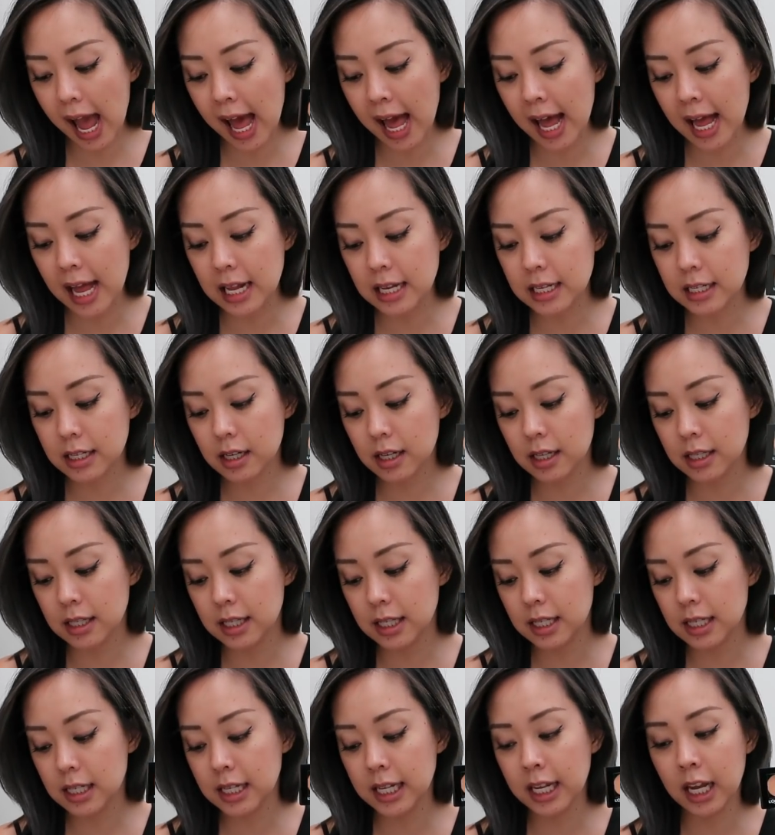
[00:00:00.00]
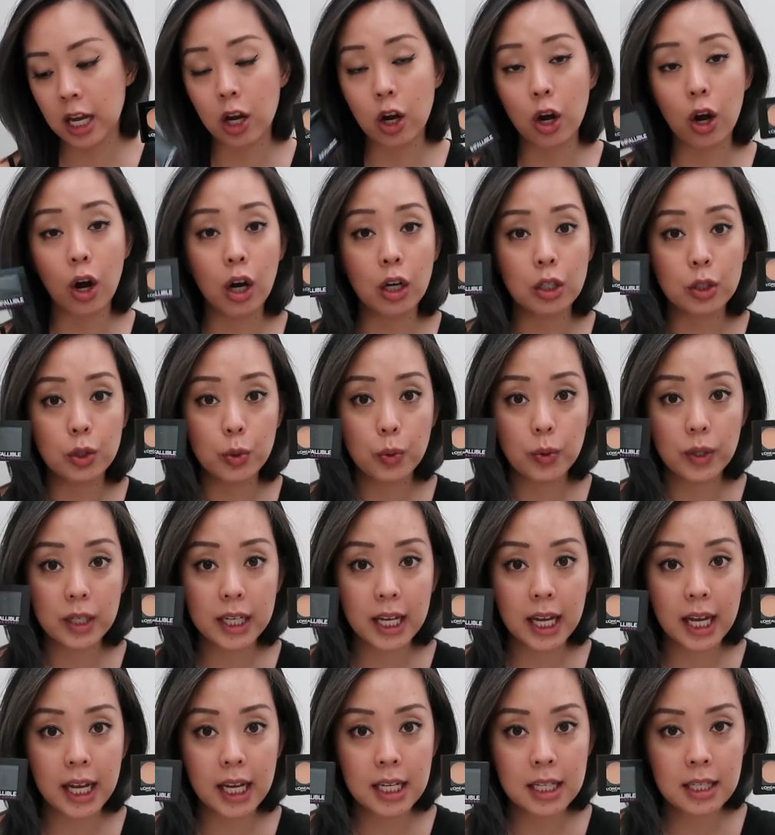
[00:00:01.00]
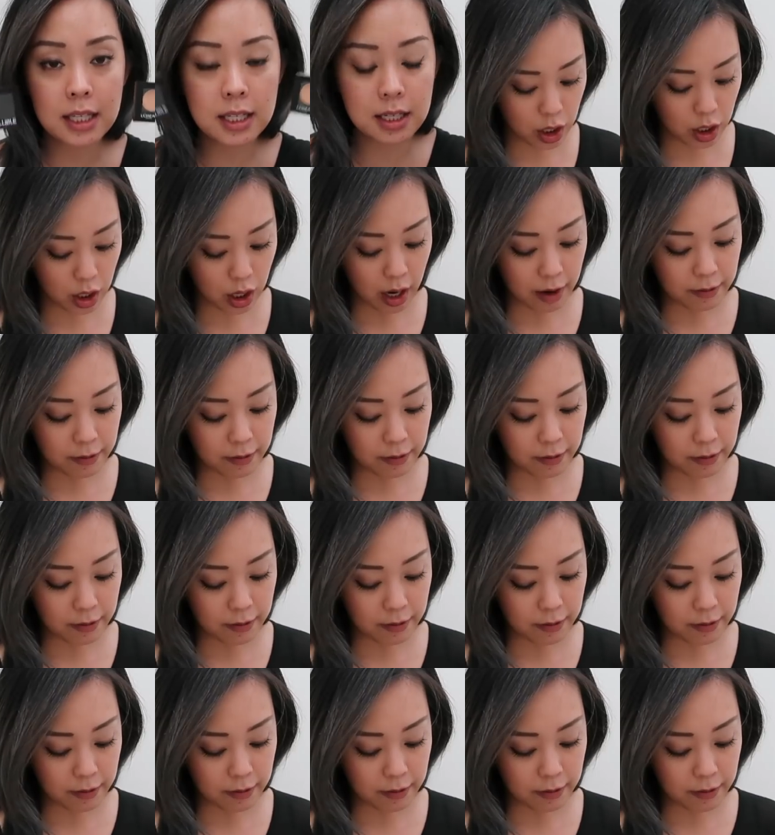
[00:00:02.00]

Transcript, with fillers: and Concealing and Contour Kit.